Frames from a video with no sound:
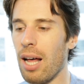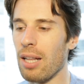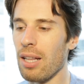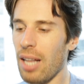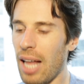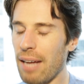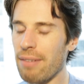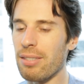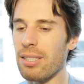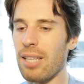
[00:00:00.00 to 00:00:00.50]

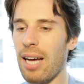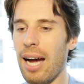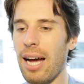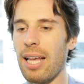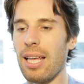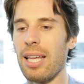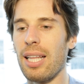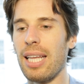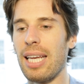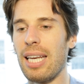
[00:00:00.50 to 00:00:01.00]

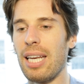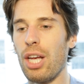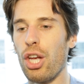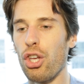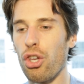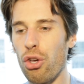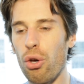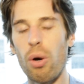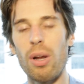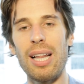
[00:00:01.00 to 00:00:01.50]
Lifestyling
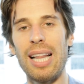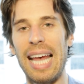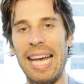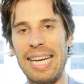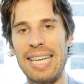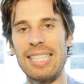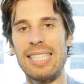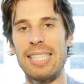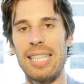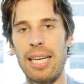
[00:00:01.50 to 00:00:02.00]
your
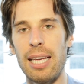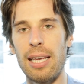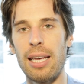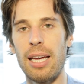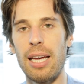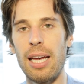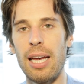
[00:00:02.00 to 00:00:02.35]
legacy.